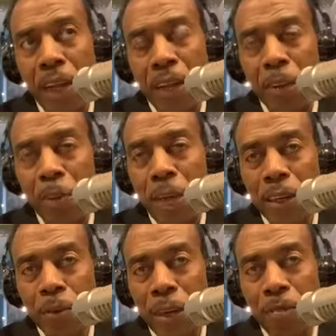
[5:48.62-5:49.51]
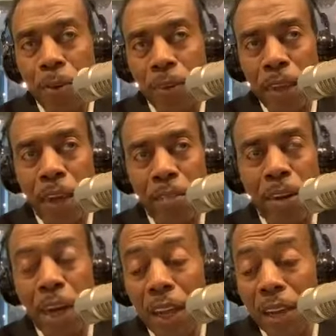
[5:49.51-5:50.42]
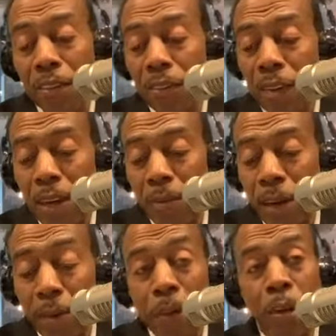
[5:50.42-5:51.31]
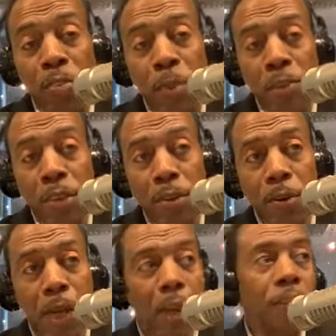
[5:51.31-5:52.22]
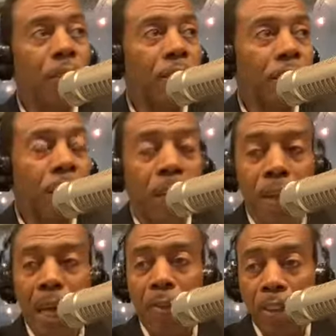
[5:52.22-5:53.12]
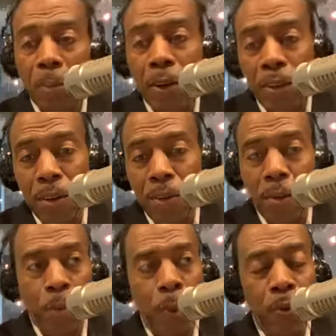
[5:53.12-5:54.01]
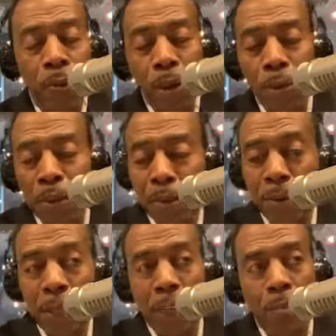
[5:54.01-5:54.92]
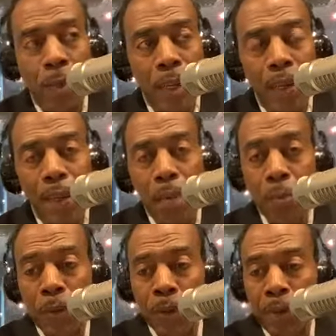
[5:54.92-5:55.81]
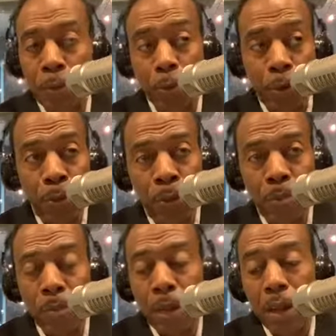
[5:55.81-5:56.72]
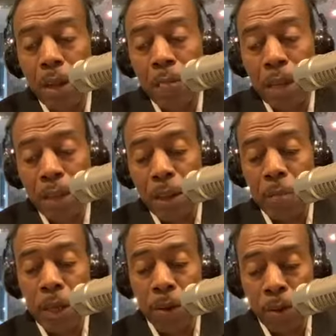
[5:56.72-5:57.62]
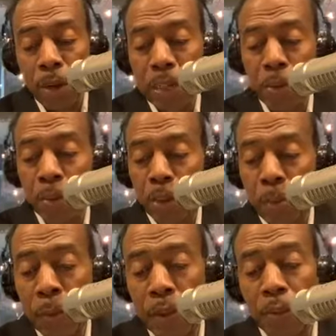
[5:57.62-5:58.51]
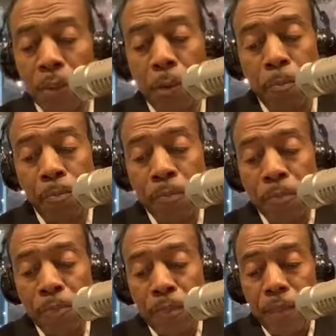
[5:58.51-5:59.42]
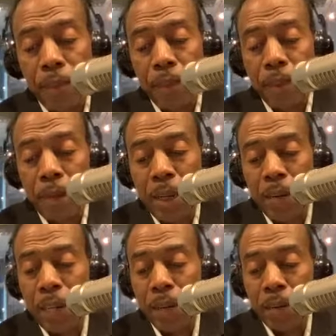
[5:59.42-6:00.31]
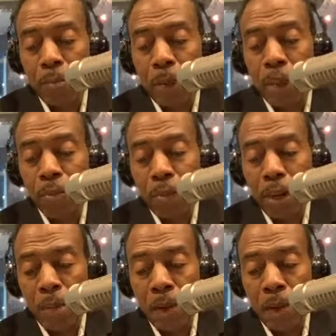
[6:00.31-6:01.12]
I go back to when I first got out of college. I graduated from Livingstone College. I was a smart dude, too. I was supposed to go to law school, changed my mind, came up here. I was recruited by this company called Grand Union Supermarkets. I mean, they dangled this money in front of me.